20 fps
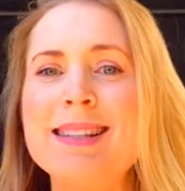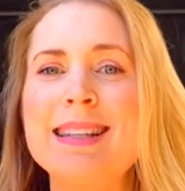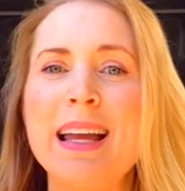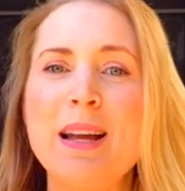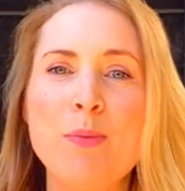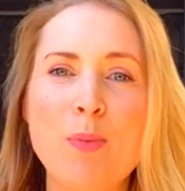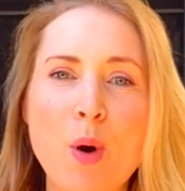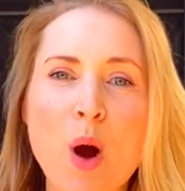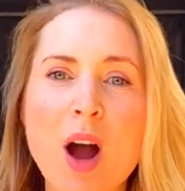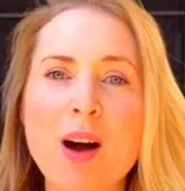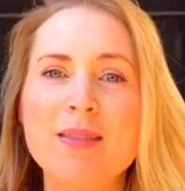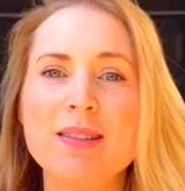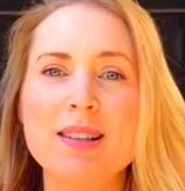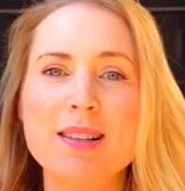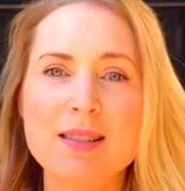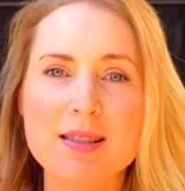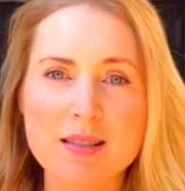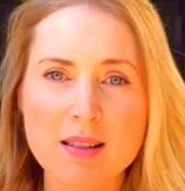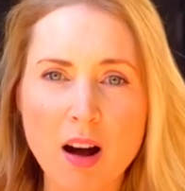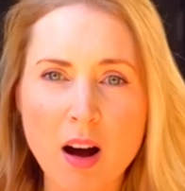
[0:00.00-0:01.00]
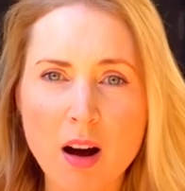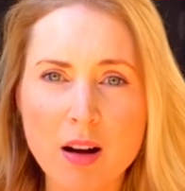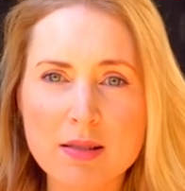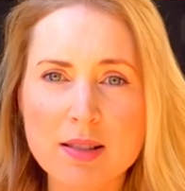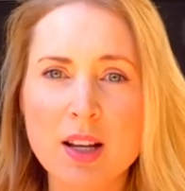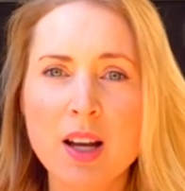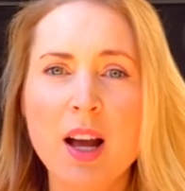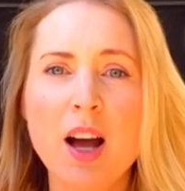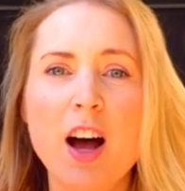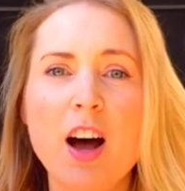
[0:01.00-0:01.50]
they were at the start
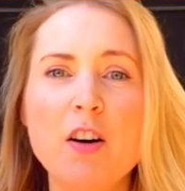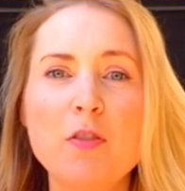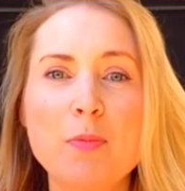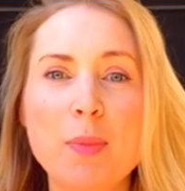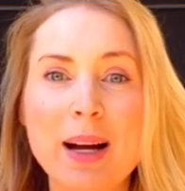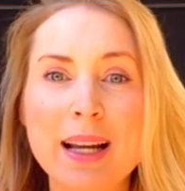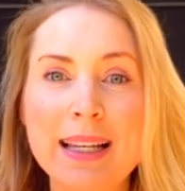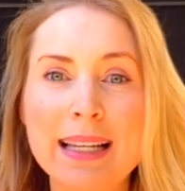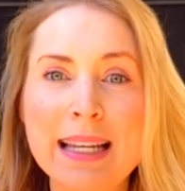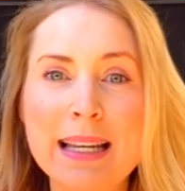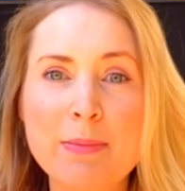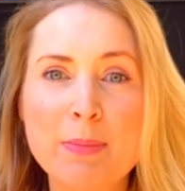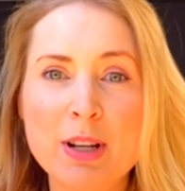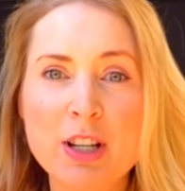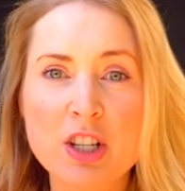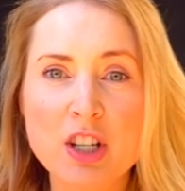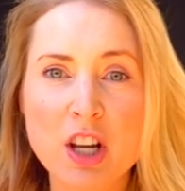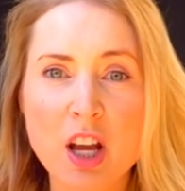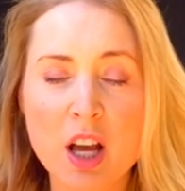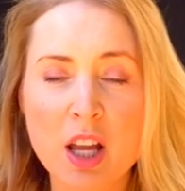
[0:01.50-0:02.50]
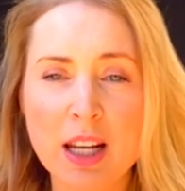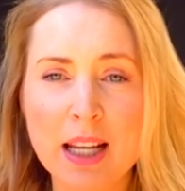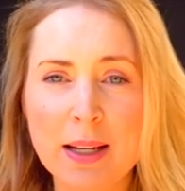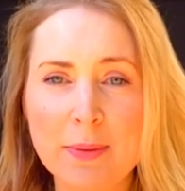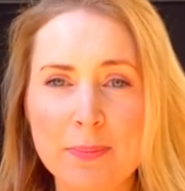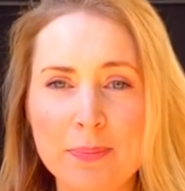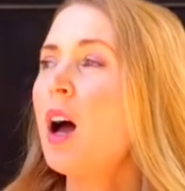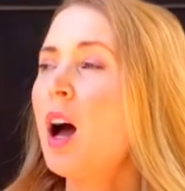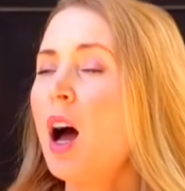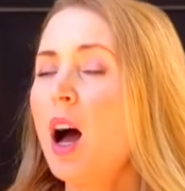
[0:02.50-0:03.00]
of my LYMA journey.
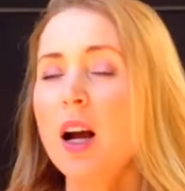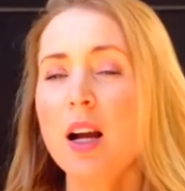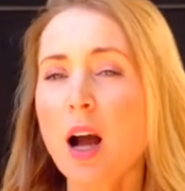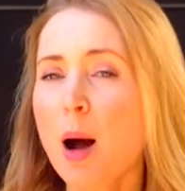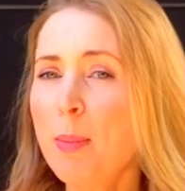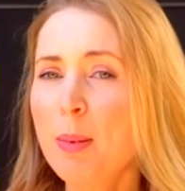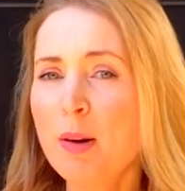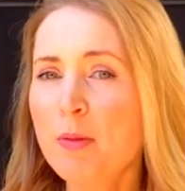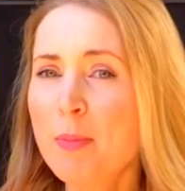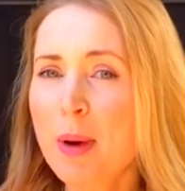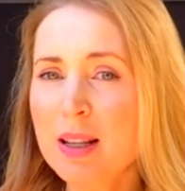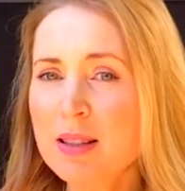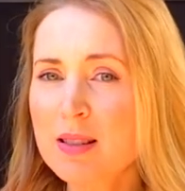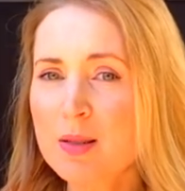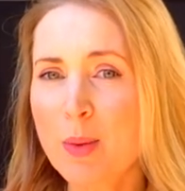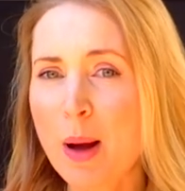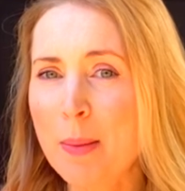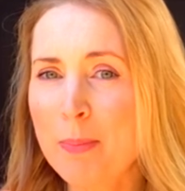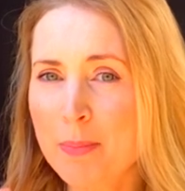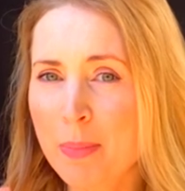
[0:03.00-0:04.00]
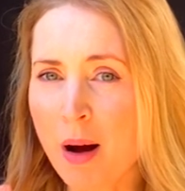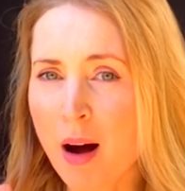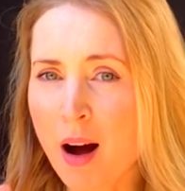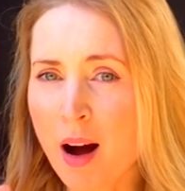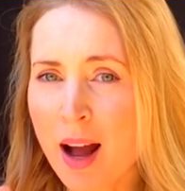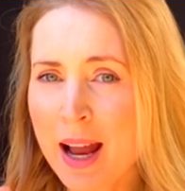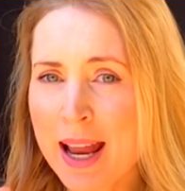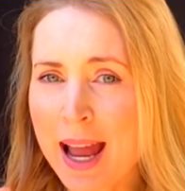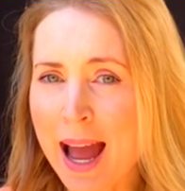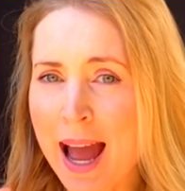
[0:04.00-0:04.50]
A couple of months went
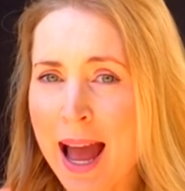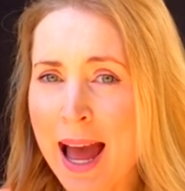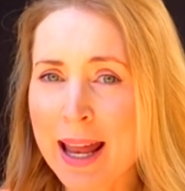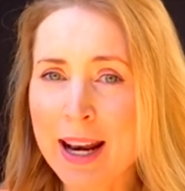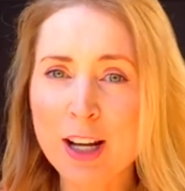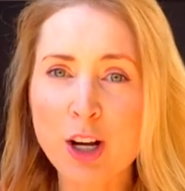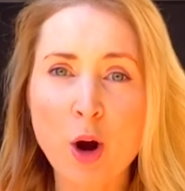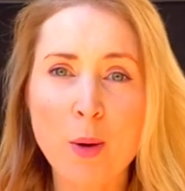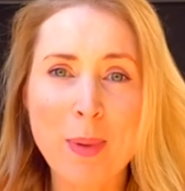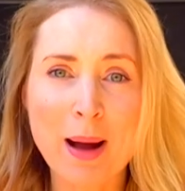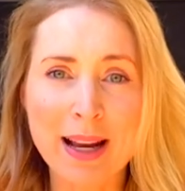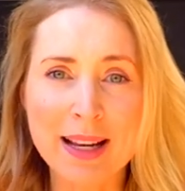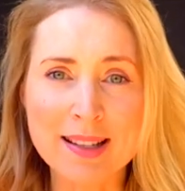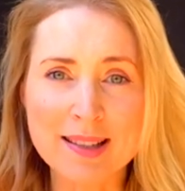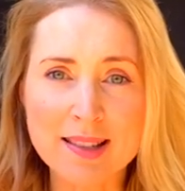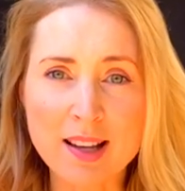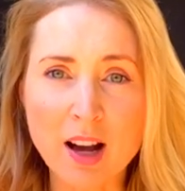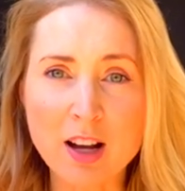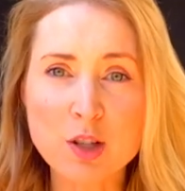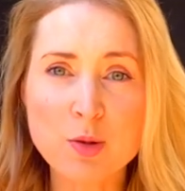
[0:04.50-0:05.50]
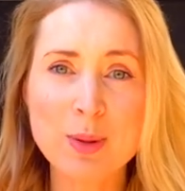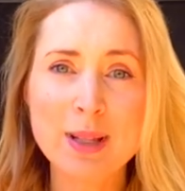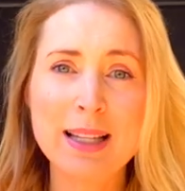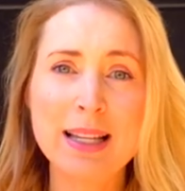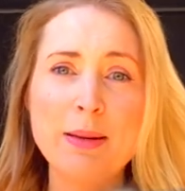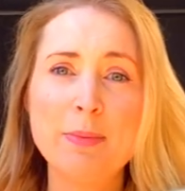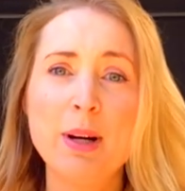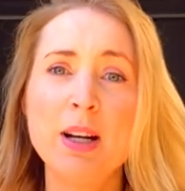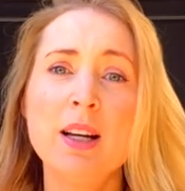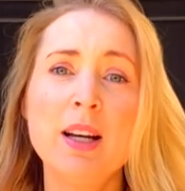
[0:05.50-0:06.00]
by, and I got back in touch with
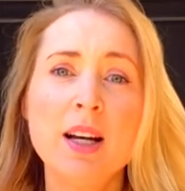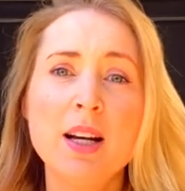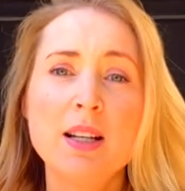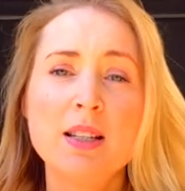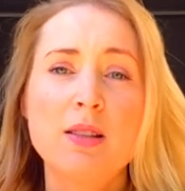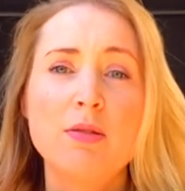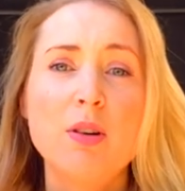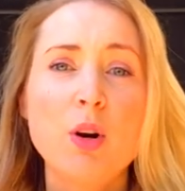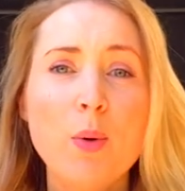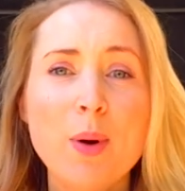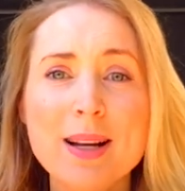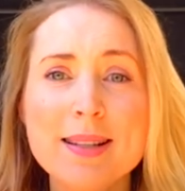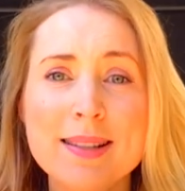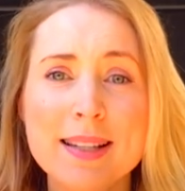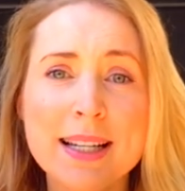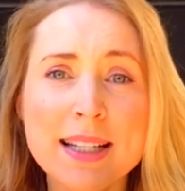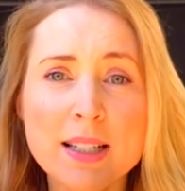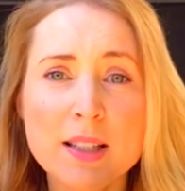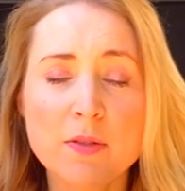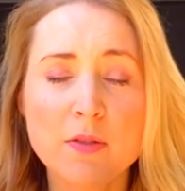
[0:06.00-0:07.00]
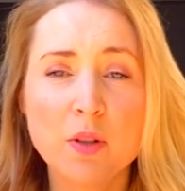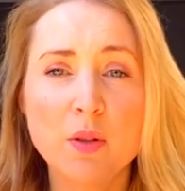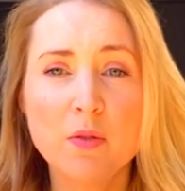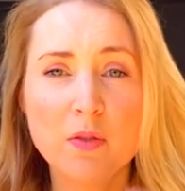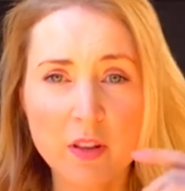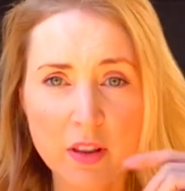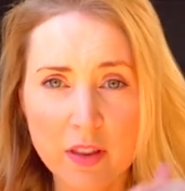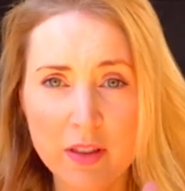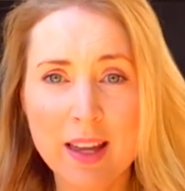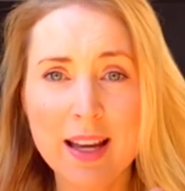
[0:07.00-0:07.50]
LYMA to request an interview
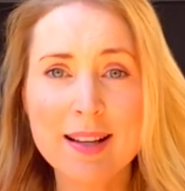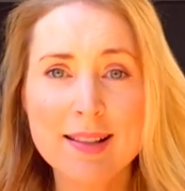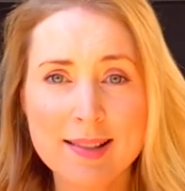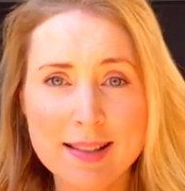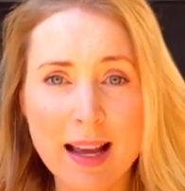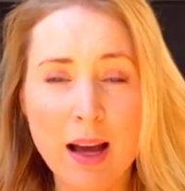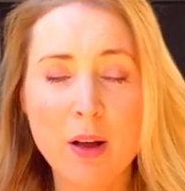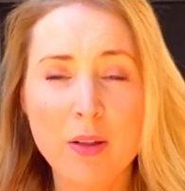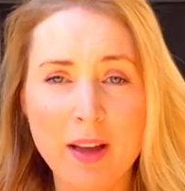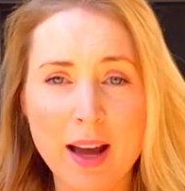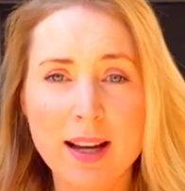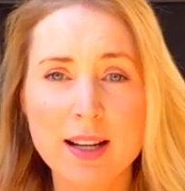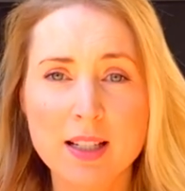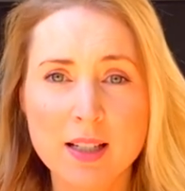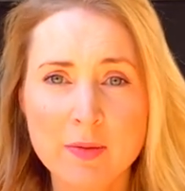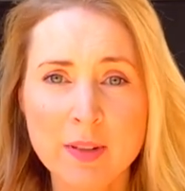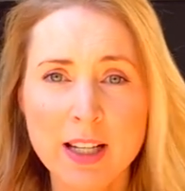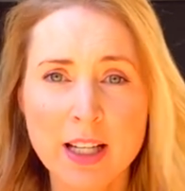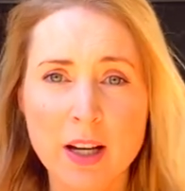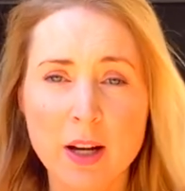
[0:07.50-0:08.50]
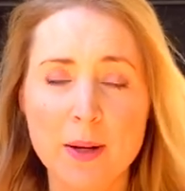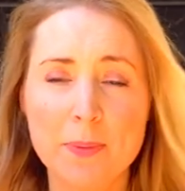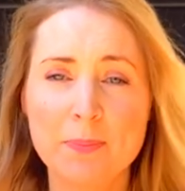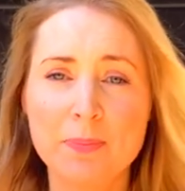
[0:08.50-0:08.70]
for this Health Hackers video.